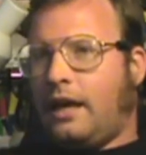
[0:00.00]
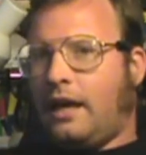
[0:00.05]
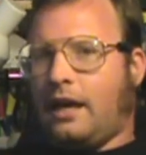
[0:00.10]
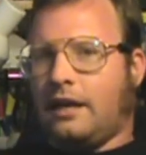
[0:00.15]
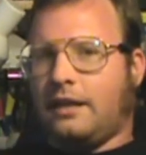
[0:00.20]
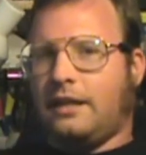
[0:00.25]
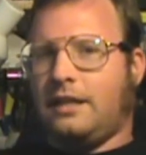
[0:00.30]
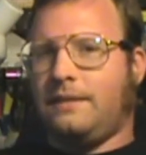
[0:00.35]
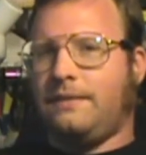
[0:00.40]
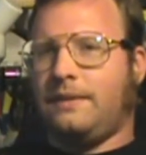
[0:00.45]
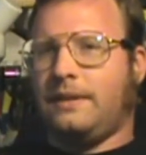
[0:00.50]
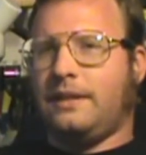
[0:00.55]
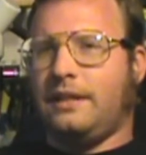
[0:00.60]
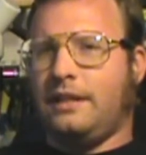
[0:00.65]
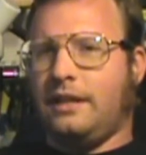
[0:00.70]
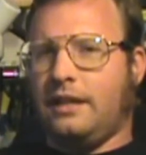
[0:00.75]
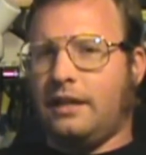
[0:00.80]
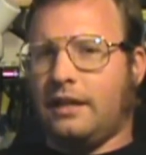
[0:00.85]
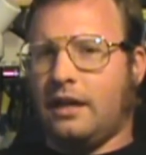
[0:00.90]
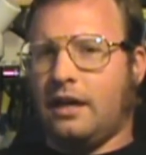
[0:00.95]
heck, even
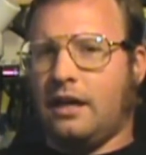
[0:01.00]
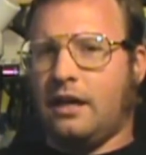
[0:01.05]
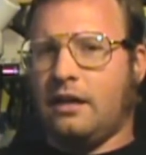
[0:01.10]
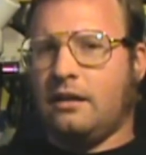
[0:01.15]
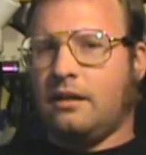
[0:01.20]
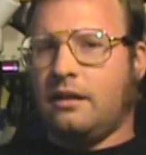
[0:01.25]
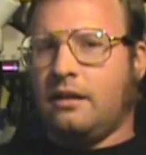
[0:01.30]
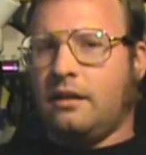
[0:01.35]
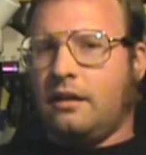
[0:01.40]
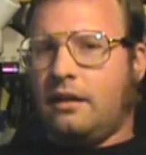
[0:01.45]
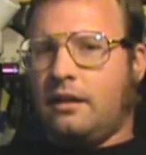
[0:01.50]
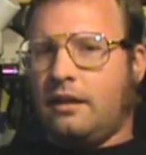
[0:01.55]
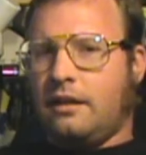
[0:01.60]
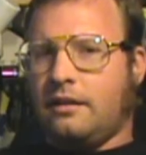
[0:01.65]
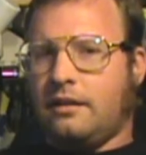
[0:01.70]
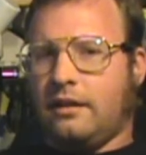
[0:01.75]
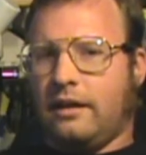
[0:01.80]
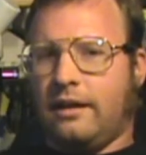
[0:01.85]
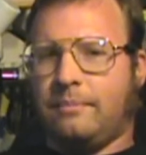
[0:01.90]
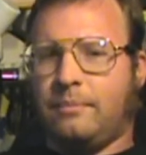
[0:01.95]
the uh,
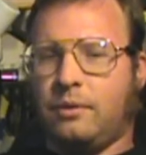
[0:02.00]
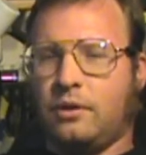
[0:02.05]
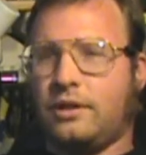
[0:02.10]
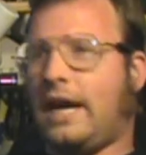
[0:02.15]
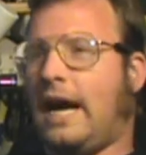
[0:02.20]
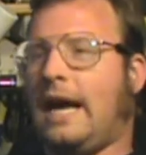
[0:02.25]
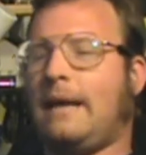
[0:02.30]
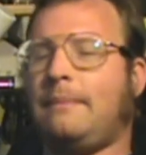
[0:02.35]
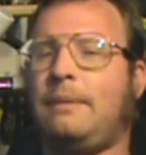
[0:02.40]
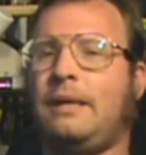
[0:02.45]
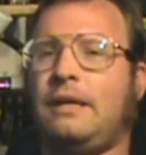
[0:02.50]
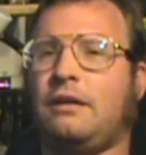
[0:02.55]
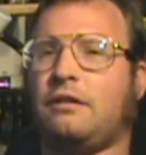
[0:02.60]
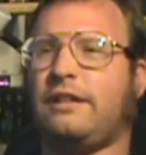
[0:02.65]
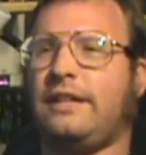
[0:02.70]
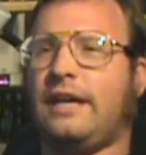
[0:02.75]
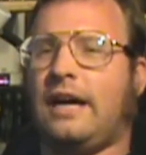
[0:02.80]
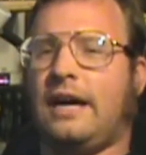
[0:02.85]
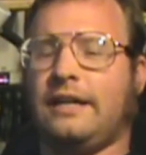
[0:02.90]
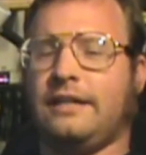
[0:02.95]
the book
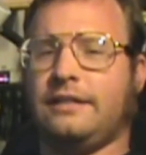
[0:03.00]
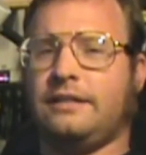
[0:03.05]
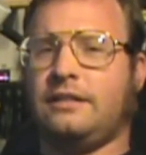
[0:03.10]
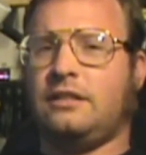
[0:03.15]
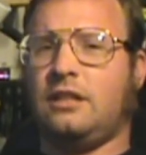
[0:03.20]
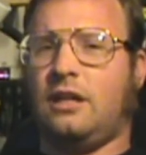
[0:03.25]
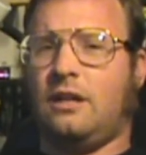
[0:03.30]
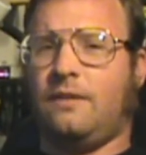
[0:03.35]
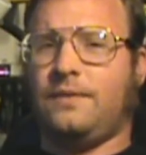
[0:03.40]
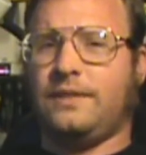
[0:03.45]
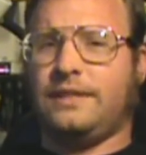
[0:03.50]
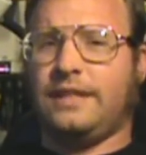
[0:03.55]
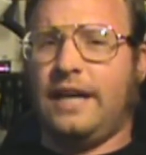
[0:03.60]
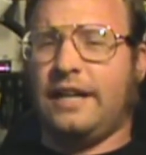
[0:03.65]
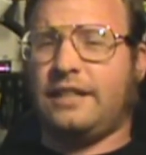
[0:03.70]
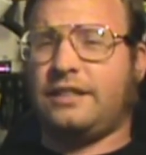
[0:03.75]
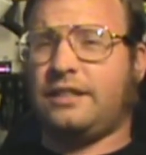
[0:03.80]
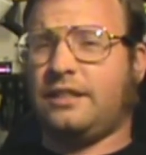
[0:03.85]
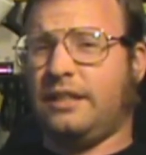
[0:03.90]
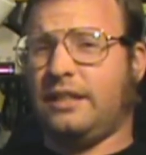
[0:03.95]
Hyperion itself is
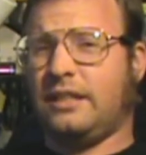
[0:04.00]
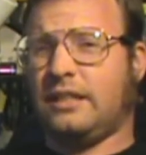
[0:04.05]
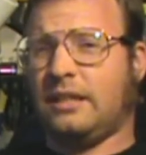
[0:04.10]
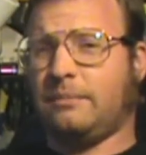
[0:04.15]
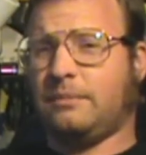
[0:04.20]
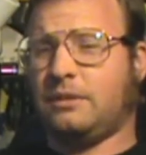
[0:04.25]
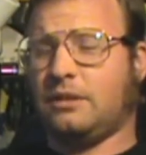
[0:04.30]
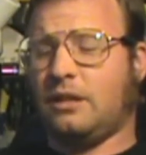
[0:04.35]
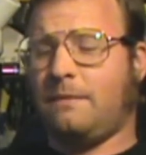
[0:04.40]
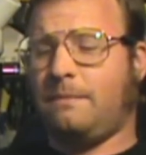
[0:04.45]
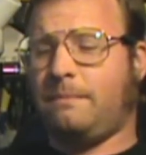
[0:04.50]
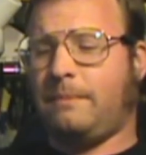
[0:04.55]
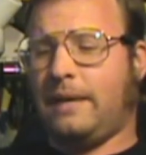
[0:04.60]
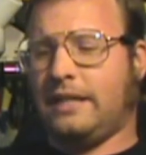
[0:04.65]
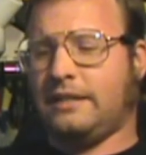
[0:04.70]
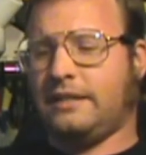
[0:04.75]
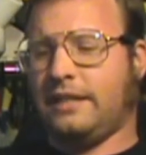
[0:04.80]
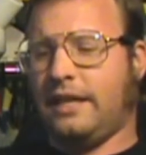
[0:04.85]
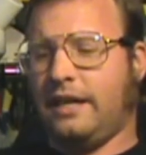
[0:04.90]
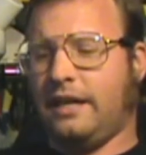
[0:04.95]
actually comes up
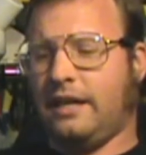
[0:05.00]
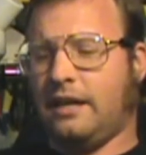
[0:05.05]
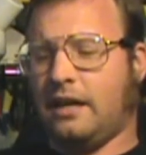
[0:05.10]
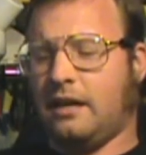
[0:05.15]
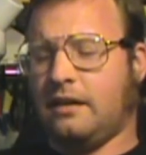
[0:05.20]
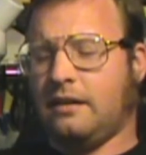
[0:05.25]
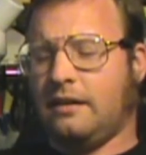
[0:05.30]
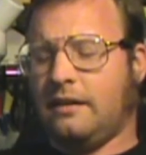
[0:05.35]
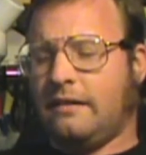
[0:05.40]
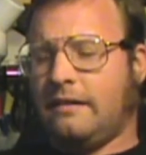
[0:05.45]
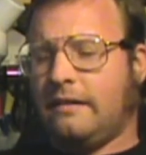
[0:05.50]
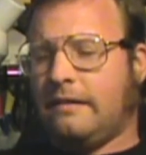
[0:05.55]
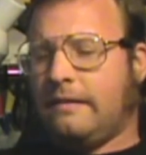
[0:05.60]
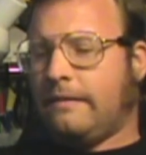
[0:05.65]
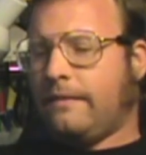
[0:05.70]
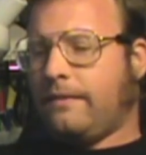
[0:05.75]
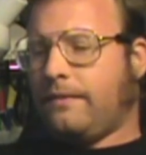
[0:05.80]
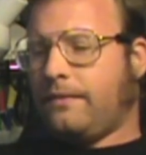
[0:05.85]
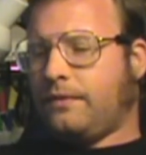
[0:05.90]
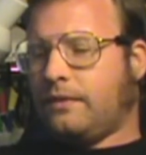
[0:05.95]
as a uh,
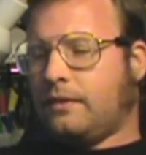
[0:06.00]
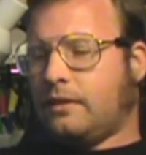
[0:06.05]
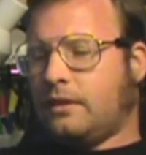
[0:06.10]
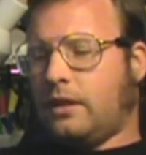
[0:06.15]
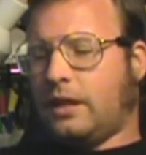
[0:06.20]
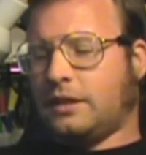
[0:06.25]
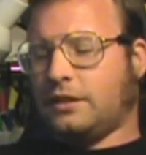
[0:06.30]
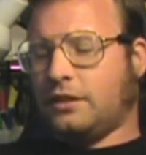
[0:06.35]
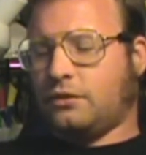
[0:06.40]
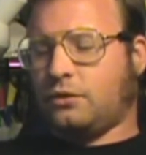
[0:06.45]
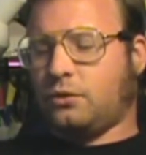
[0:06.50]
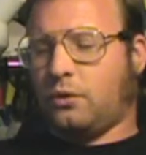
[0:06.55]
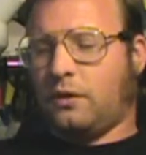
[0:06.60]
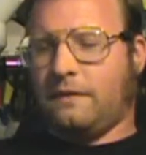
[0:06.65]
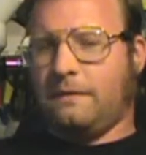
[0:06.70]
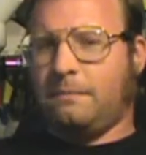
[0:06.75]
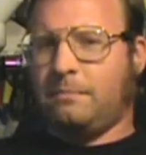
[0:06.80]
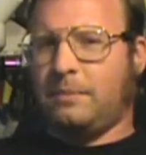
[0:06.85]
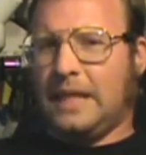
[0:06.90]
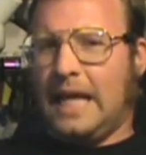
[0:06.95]
as a sort
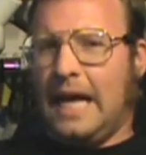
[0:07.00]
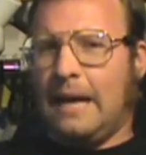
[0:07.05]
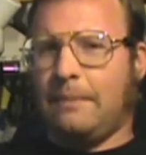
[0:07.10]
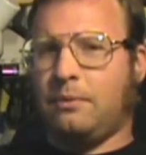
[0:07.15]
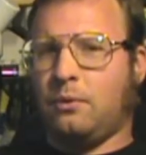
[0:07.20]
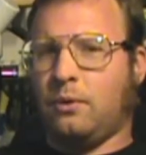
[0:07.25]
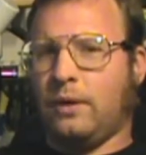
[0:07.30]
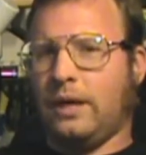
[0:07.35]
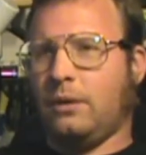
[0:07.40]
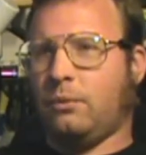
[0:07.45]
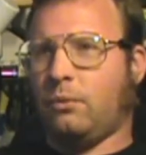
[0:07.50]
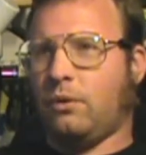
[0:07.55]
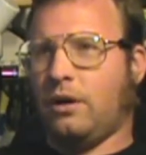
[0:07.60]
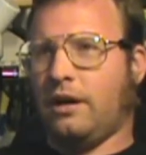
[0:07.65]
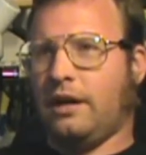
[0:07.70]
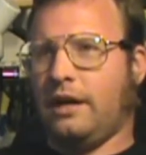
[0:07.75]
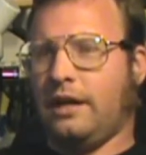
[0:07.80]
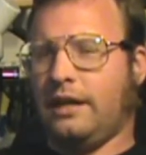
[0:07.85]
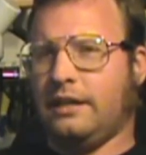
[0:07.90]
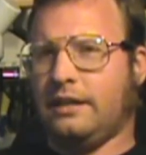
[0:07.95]
of plot point
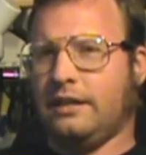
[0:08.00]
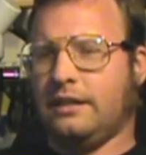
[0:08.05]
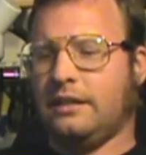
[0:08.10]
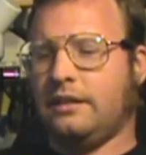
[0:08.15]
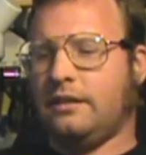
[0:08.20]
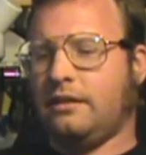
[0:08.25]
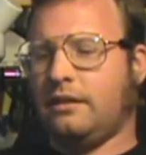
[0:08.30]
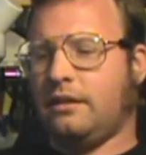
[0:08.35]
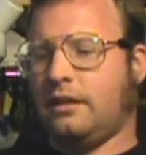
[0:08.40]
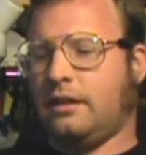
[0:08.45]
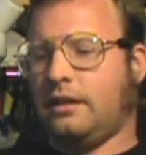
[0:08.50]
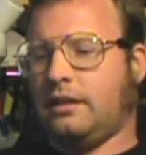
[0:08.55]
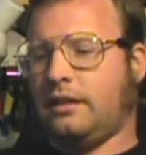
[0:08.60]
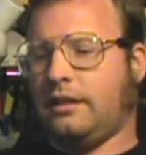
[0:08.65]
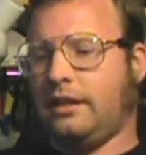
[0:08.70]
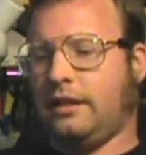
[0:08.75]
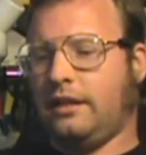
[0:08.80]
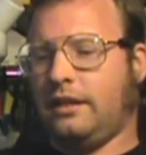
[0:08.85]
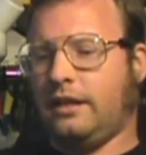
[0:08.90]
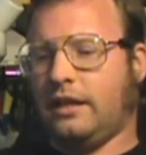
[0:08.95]
wherein
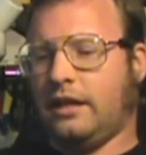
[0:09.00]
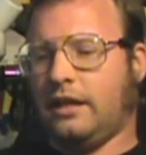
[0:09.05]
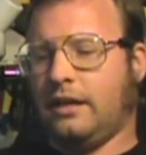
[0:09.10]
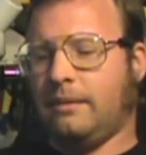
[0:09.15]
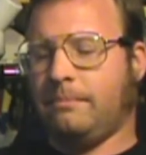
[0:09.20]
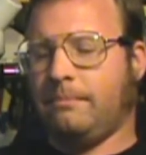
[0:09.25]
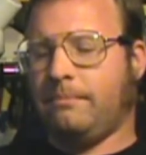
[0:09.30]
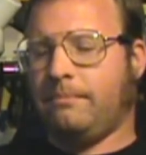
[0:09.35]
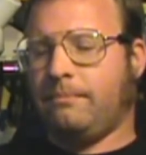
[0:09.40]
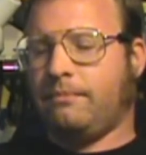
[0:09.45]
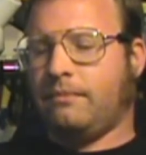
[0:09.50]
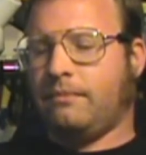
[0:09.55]
the um,